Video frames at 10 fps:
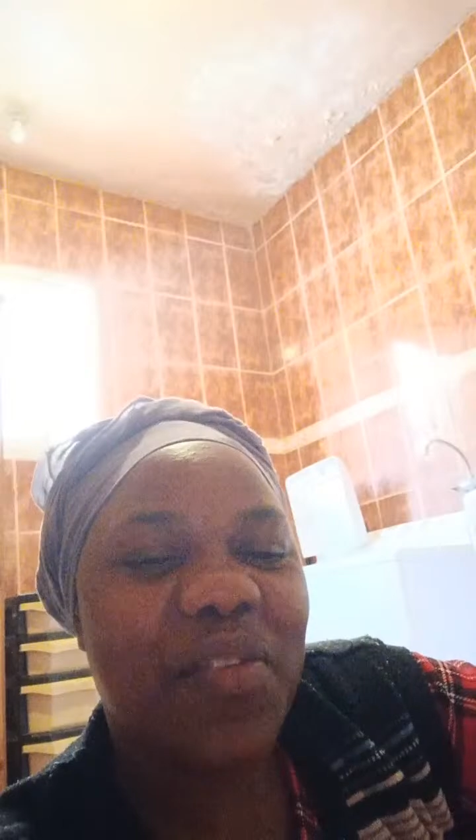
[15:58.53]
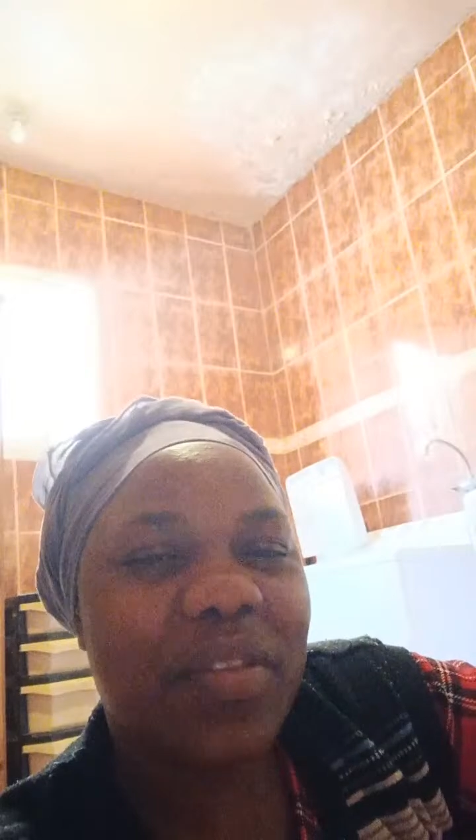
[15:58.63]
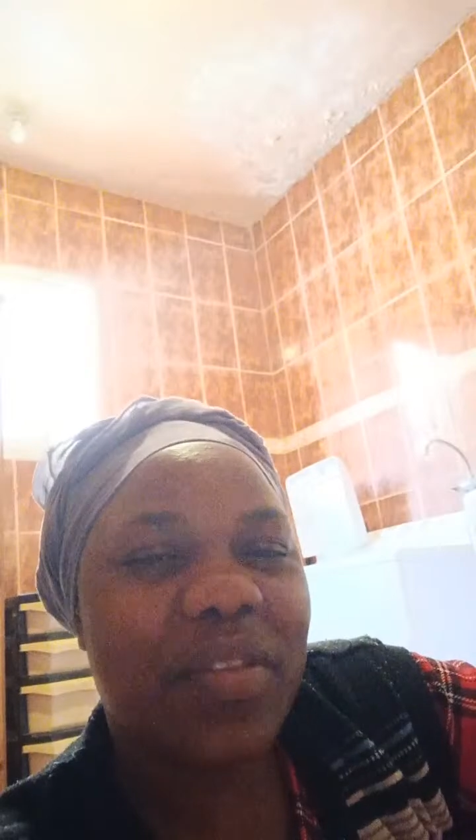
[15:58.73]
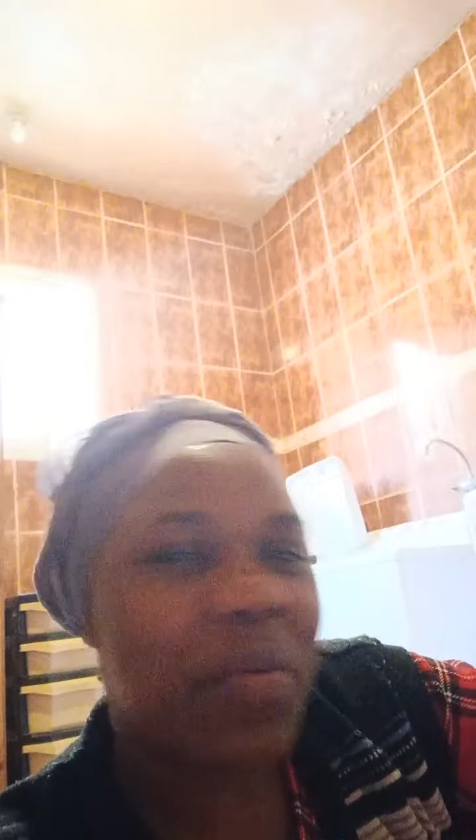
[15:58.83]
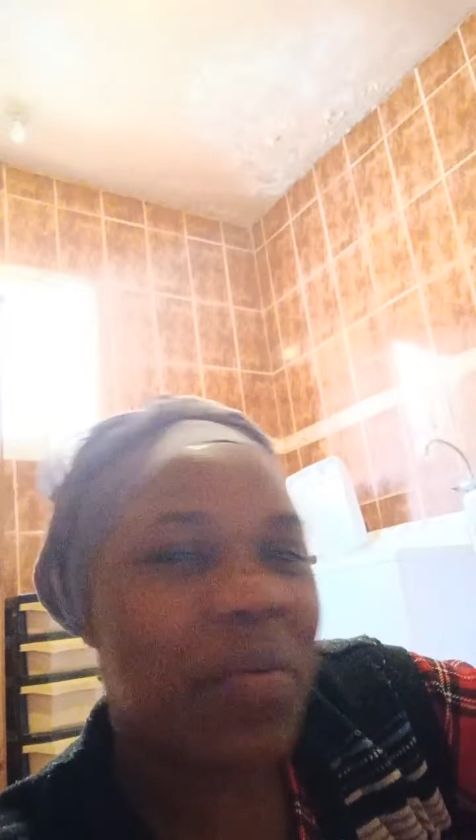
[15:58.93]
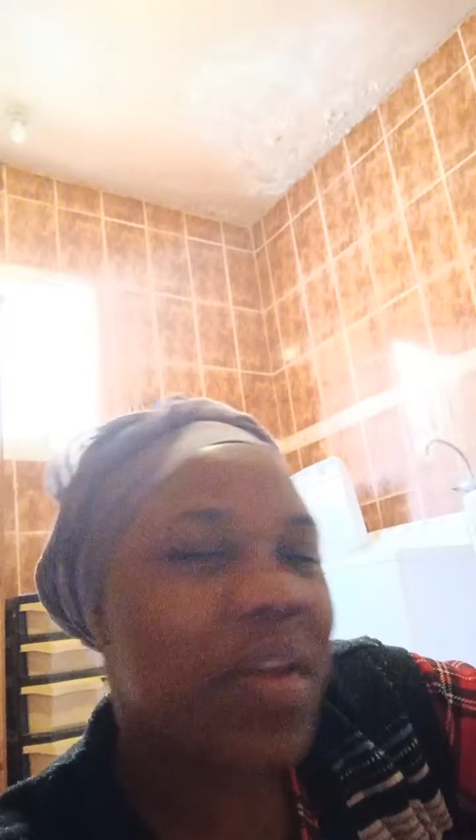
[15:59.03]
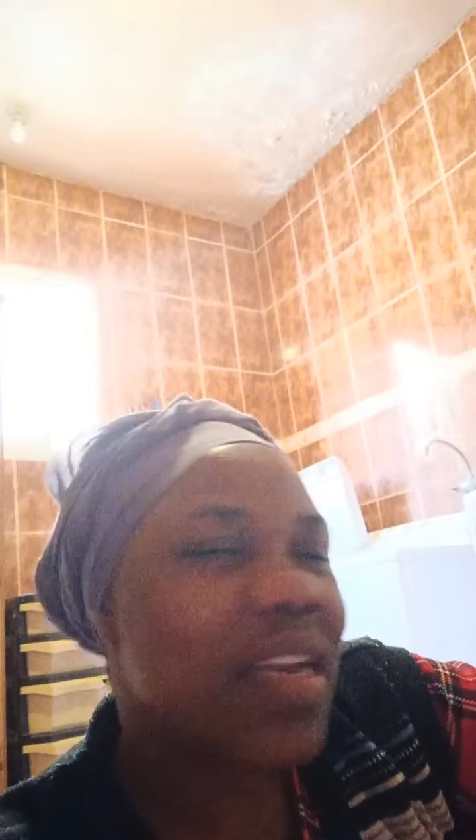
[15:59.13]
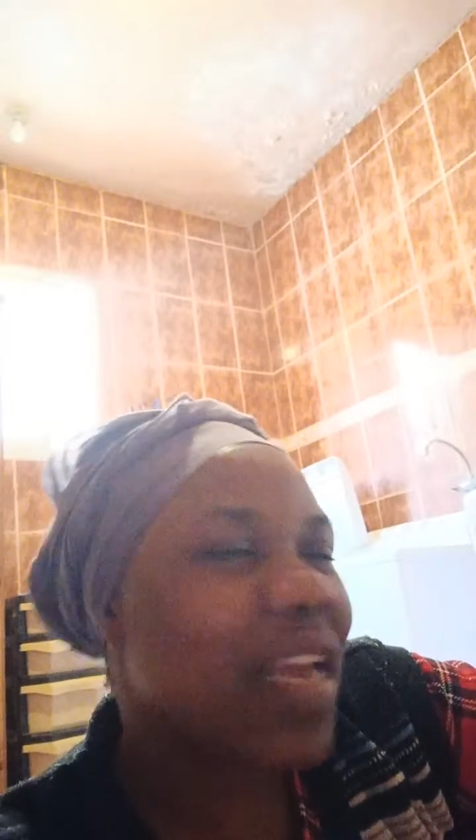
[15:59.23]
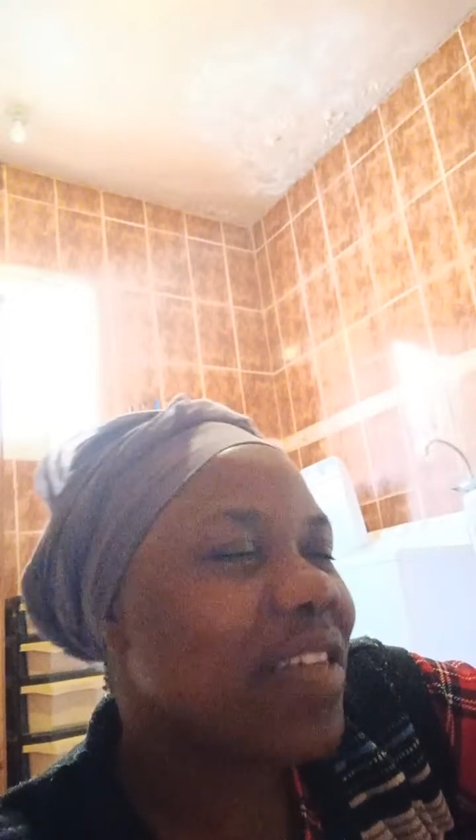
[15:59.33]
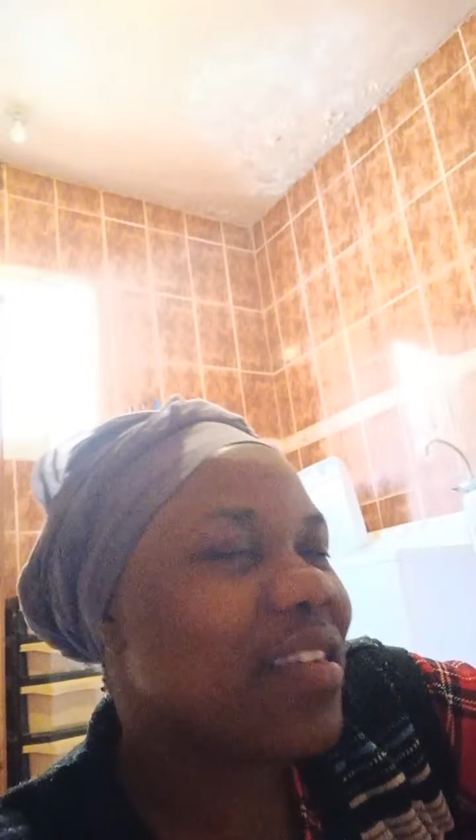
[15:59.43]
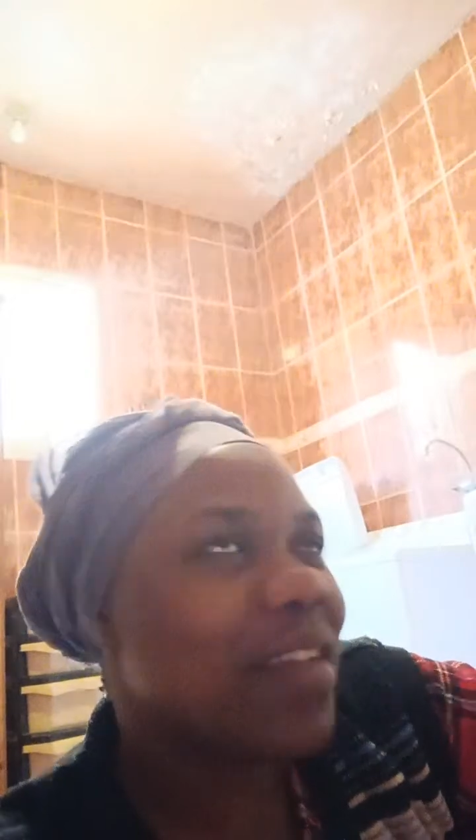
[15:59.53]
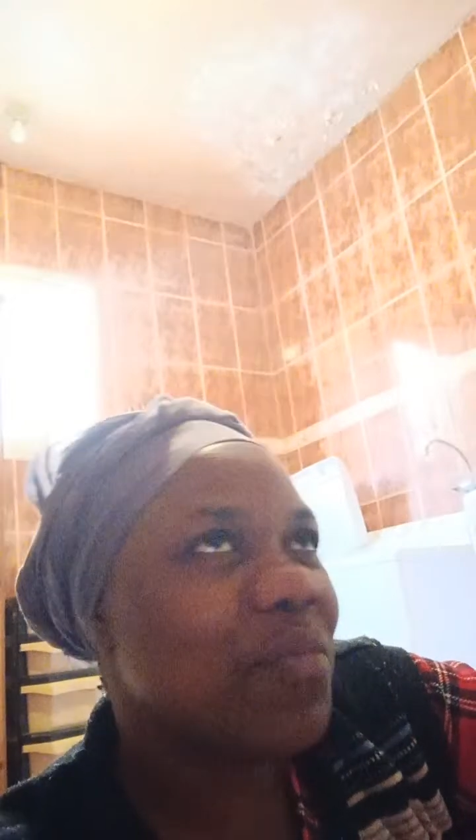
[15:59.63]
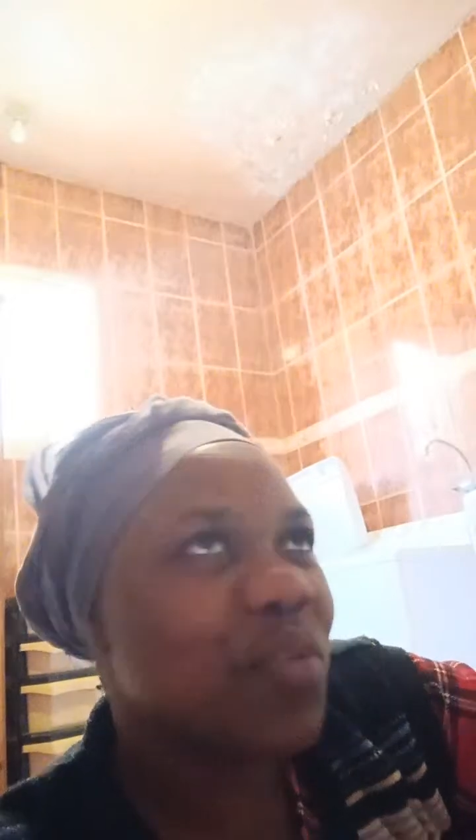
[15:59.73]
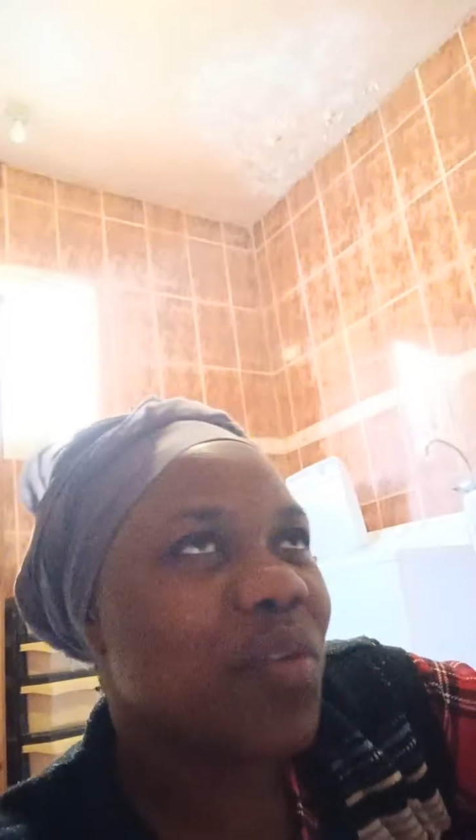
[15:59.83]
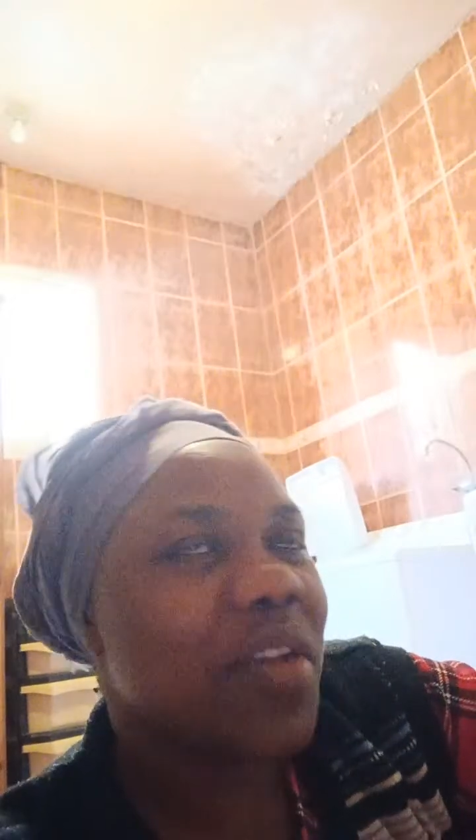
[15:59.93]
We went last time to so
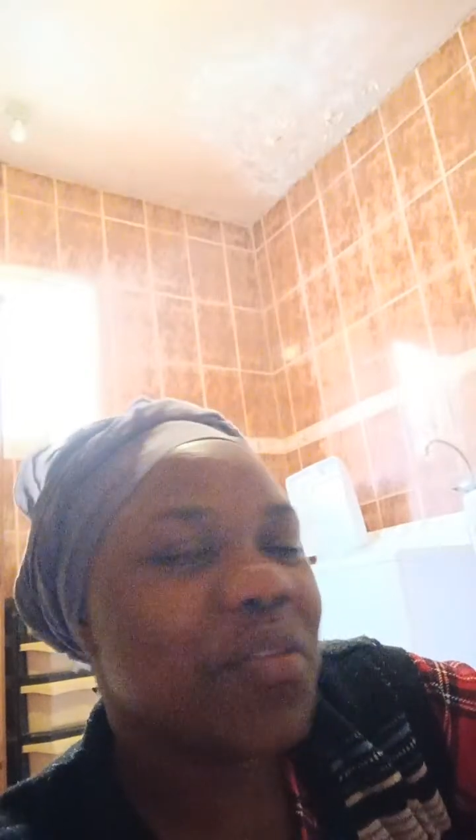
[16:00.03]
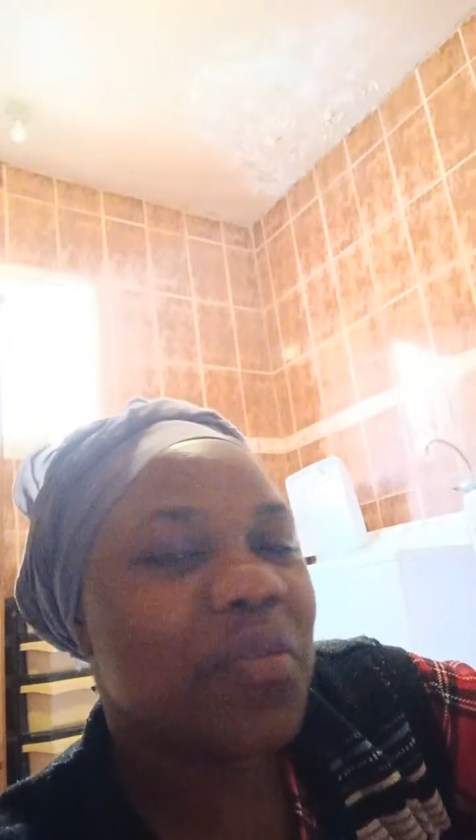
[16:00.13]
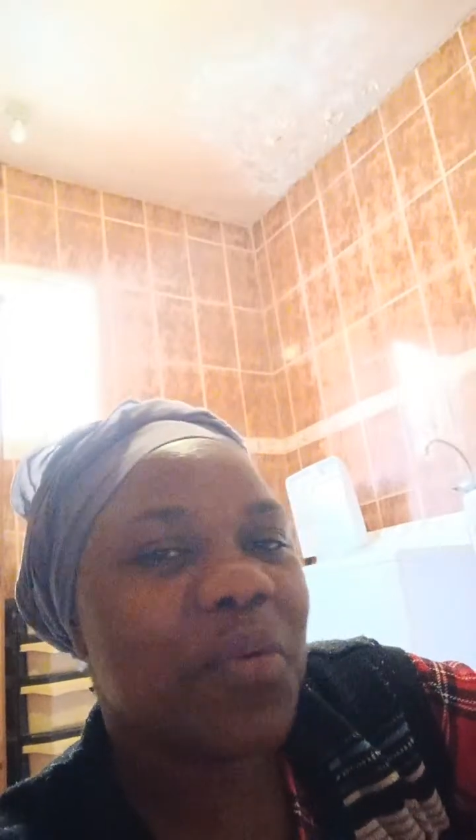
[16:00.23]
and so's home.